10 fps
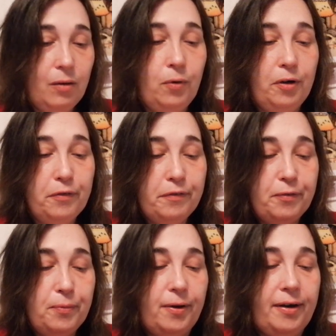one over
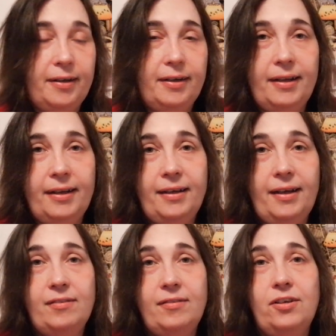one and
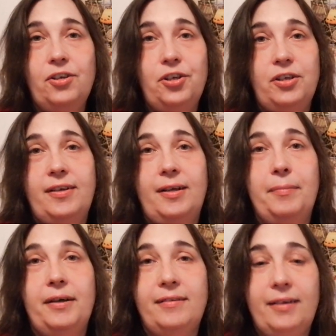I stitched 10
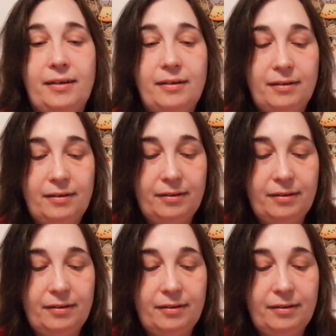by 10